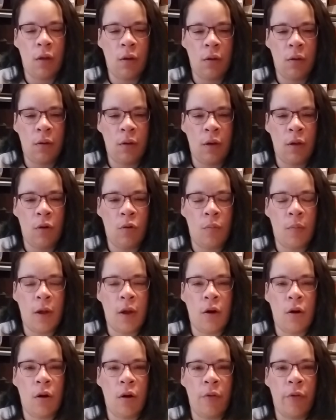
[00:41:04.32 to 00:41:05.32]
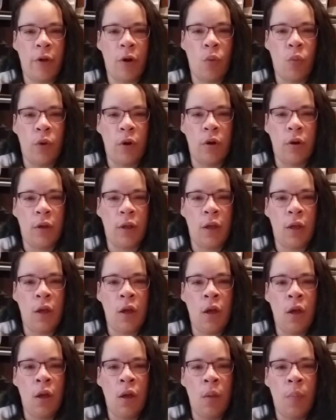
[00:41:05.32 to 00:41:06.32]
needle minder on there weirdly.
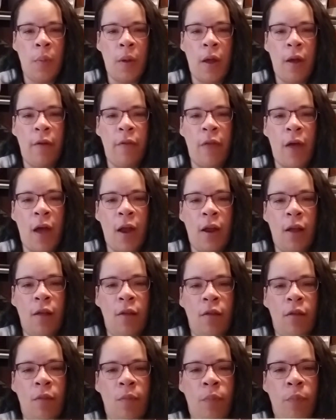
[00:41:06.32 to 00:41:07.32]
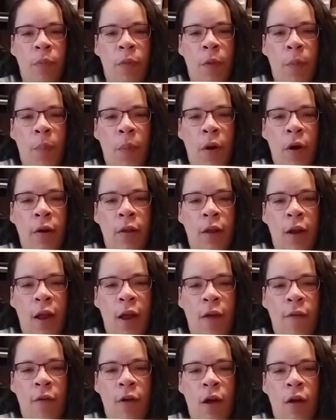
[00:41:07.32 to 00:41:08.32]
But that is the part that I
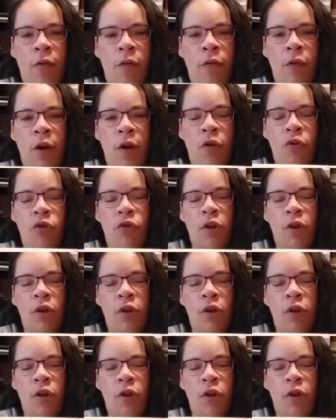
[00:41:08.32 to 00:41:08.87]
have gotten finished.